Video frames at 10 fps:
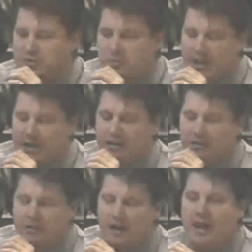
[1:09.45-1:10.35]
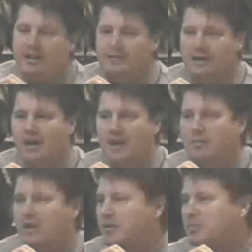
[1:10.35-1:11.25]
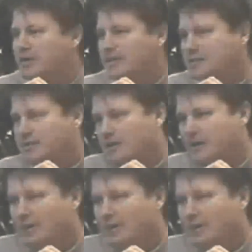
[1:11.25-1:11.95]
We're spending a lot of time on Prince.